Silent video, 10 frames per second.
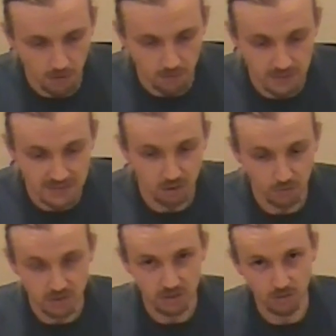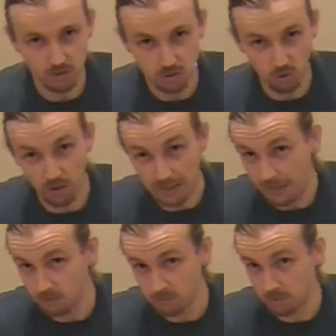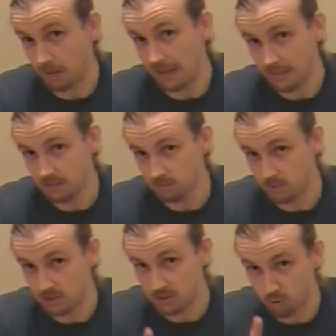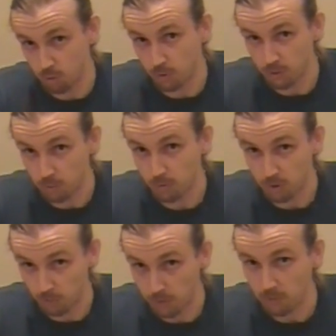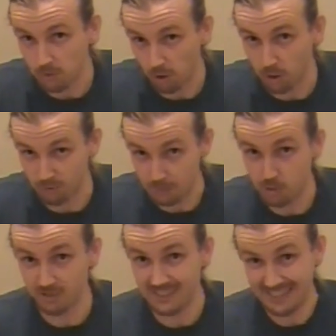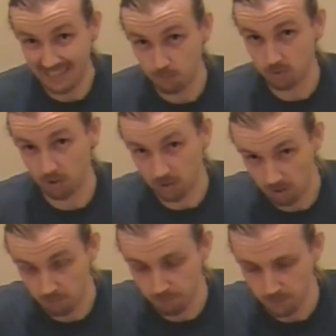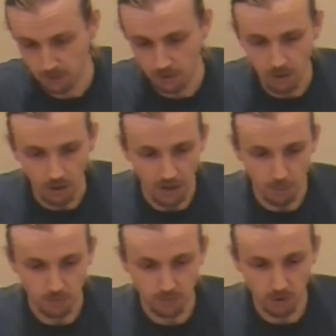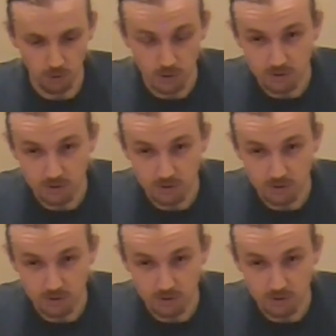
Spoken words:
this is obviously on the store now to buy, which is www.grimchewygames.com. We've got a Twitter